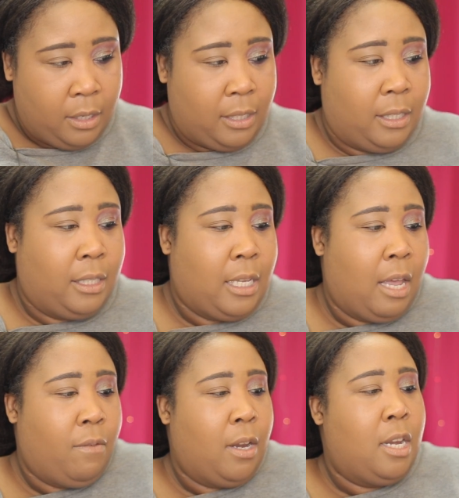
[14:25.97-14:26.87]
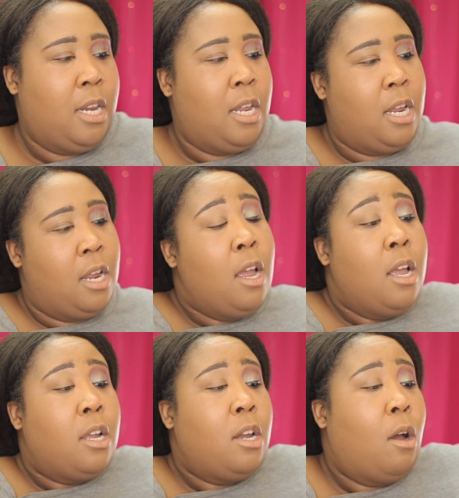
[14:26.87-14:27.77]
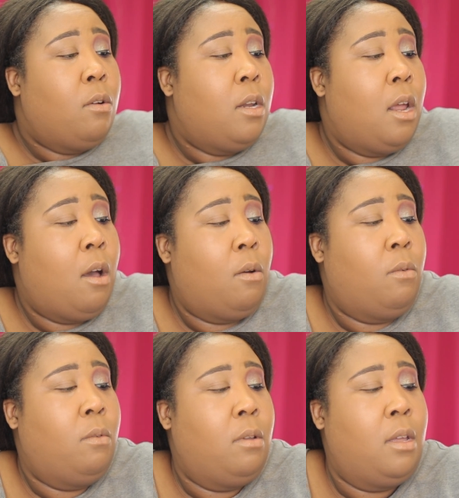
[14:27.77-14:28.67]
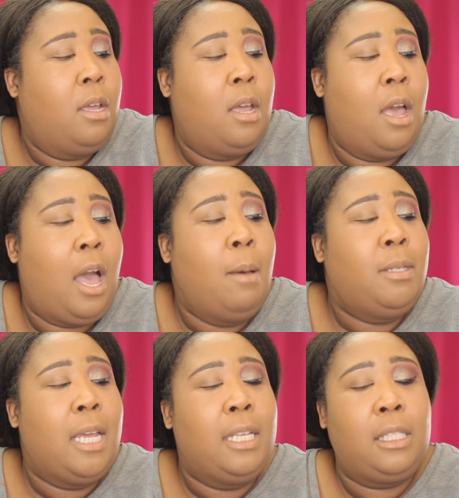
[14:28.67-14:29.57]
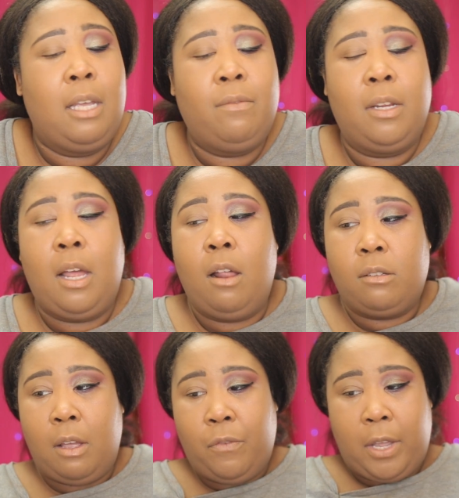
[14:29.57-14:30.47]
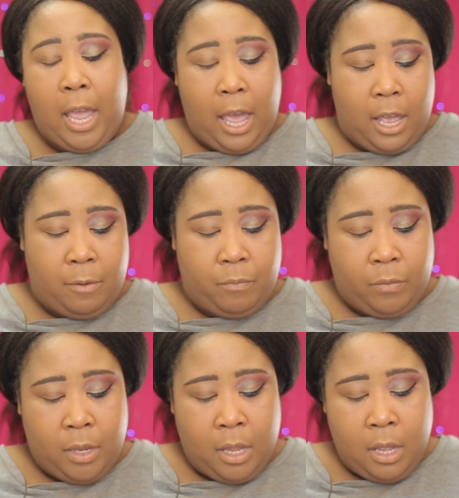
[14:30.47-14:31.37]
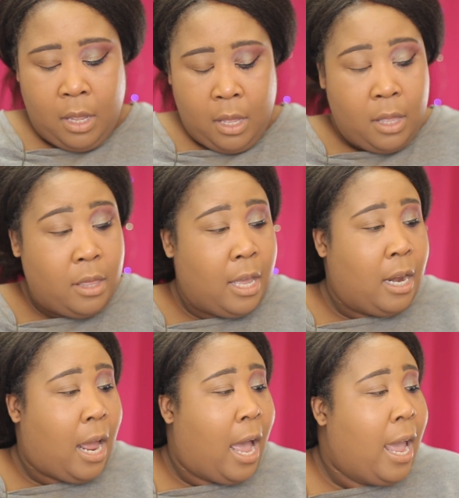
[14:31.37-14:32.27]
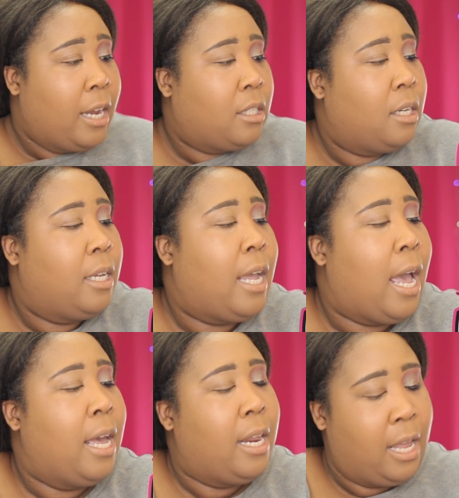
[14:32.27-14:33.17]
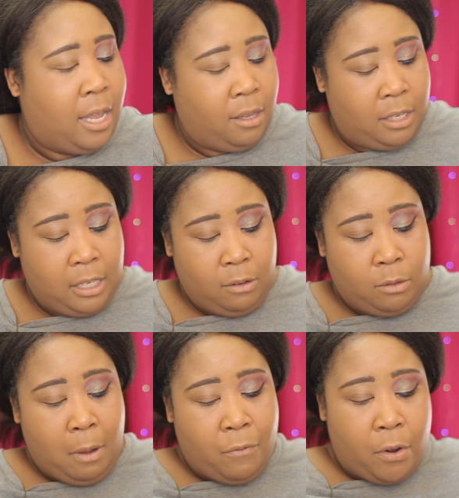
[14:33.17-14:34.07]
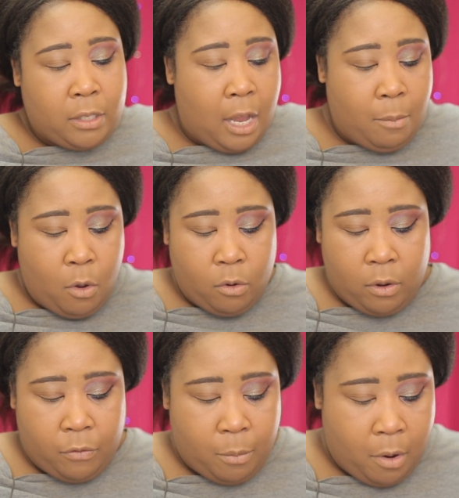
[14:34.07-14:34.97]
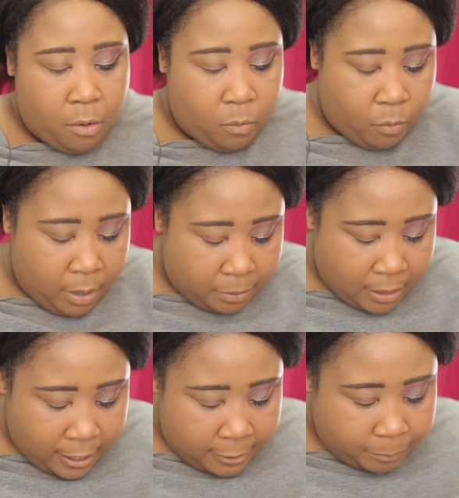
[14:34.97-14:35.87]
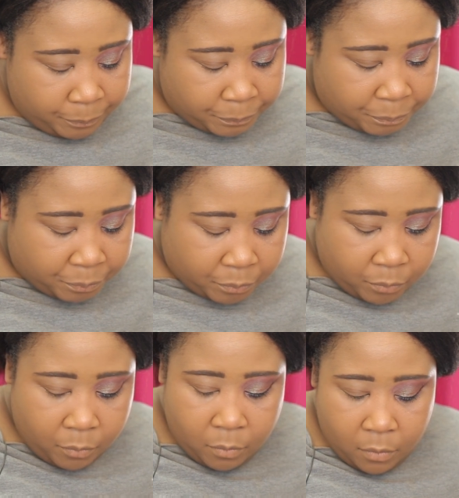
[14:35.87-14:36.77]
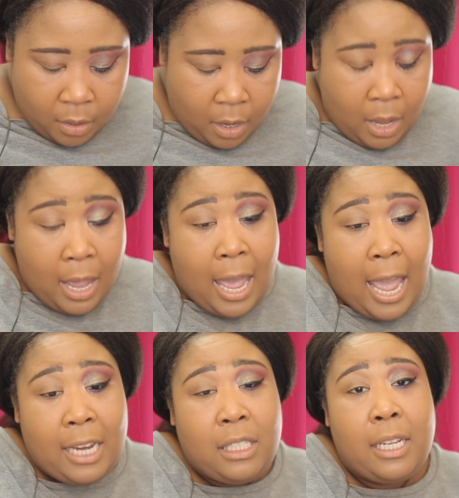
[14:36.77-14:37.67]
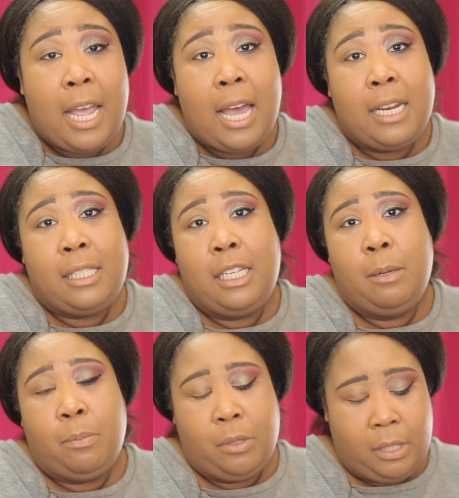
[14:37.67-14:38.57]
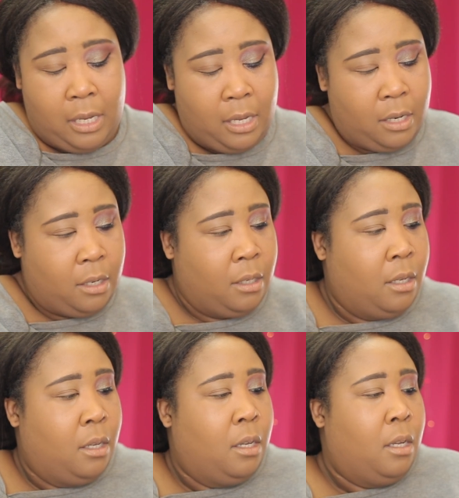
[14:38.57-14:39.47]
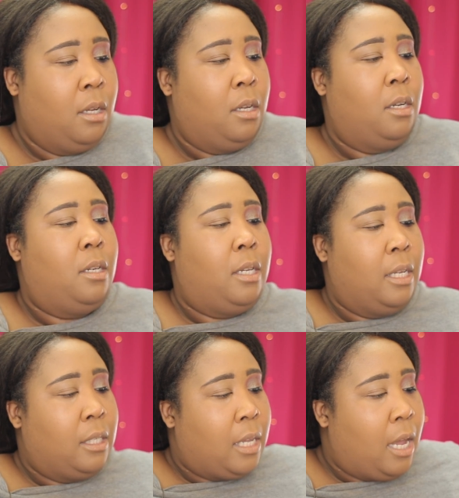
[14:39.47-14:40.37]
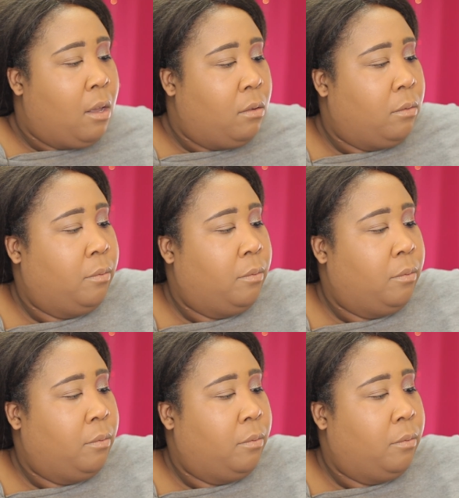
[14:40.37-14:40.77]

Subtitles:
70, no. I'm saying $70. I forgot that I actually got since it was my first time ordering from her website, I actually got a 10% discount.